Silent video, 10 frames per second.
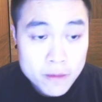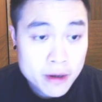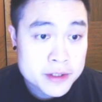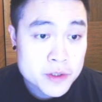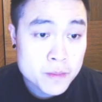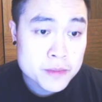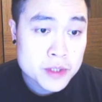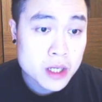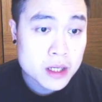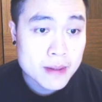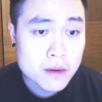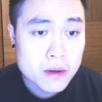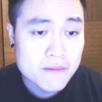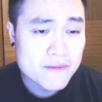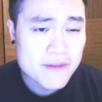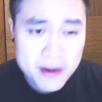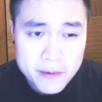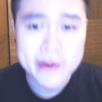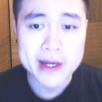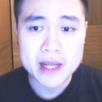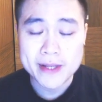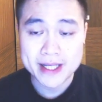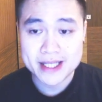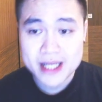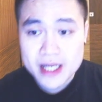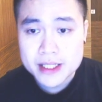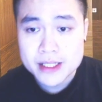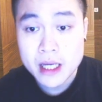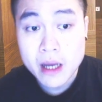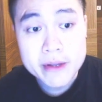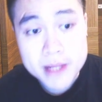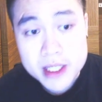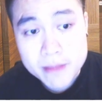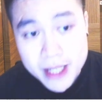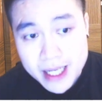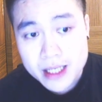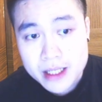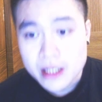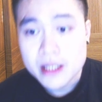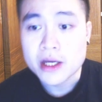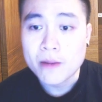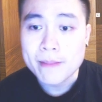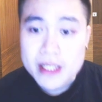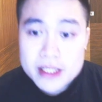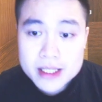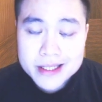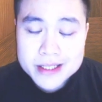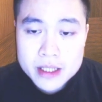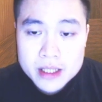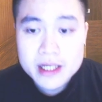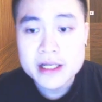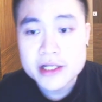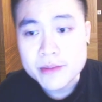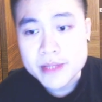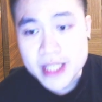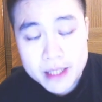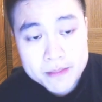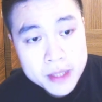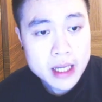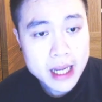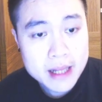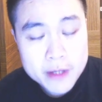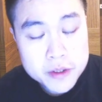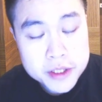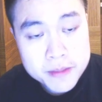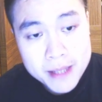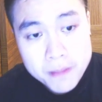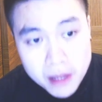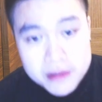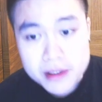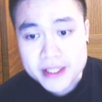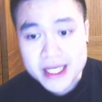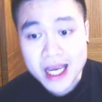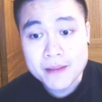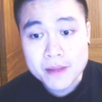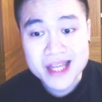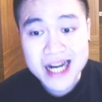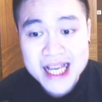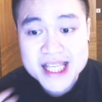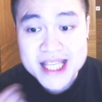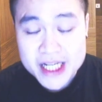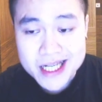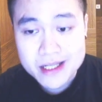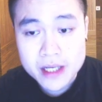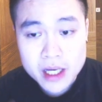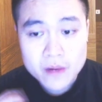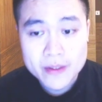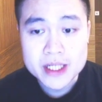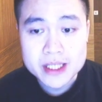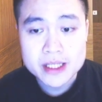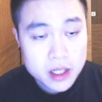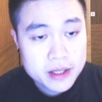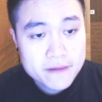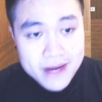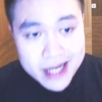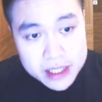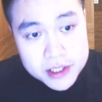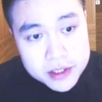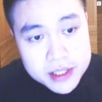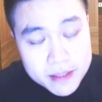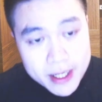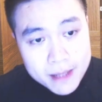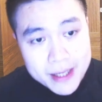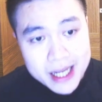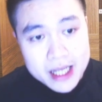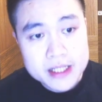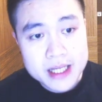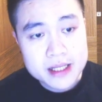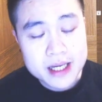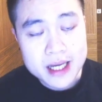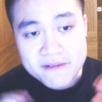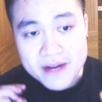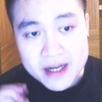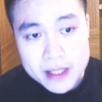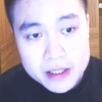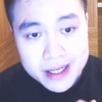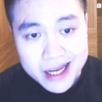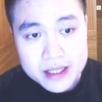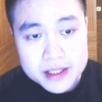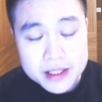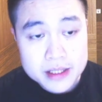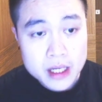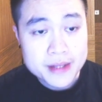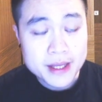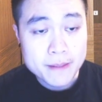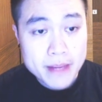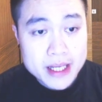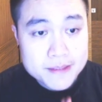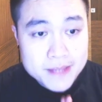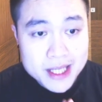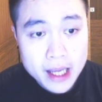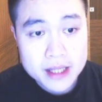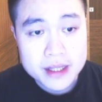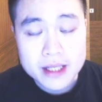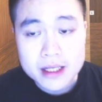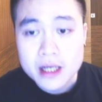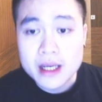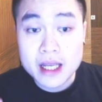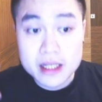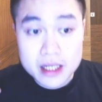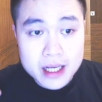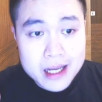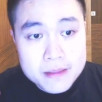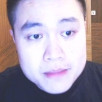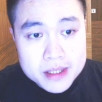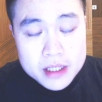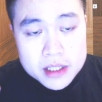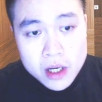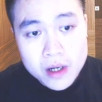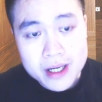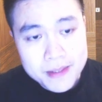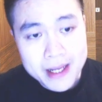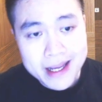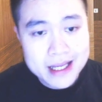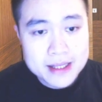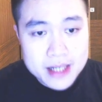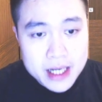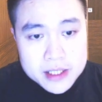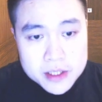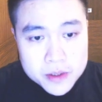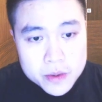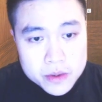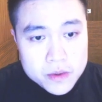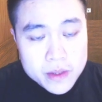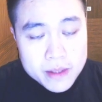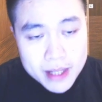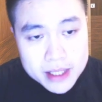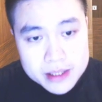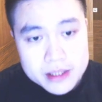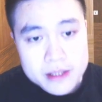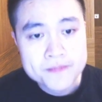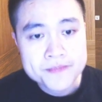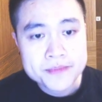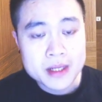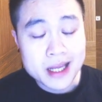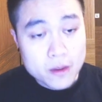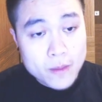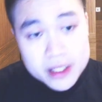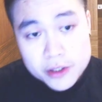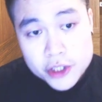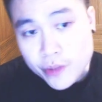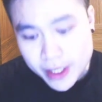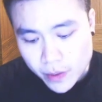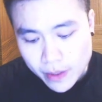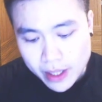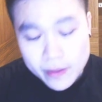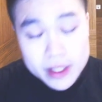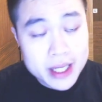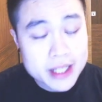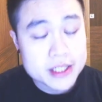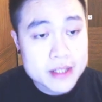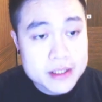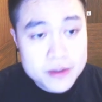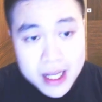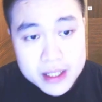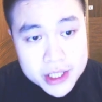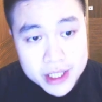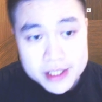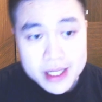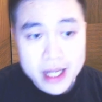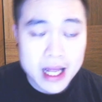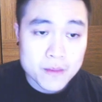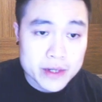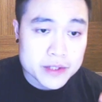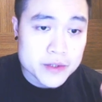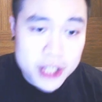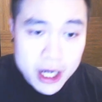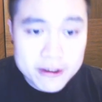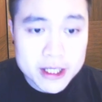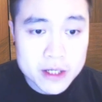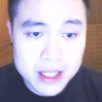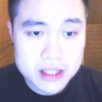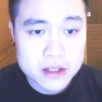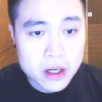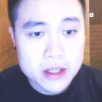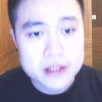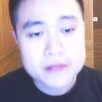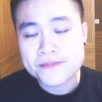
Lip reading: We're going to talk about very quickly what it does, how it makes money, the competitors, leadership team, and I'm going to spend bulk of the time on the last section, which is on the financials of the companies and the kind of fundamental analysis that makes me think that NNDM is a solid play in the next 2 to 3 months, and what you should be doing with each of the strategies that I'm going to share with you later on.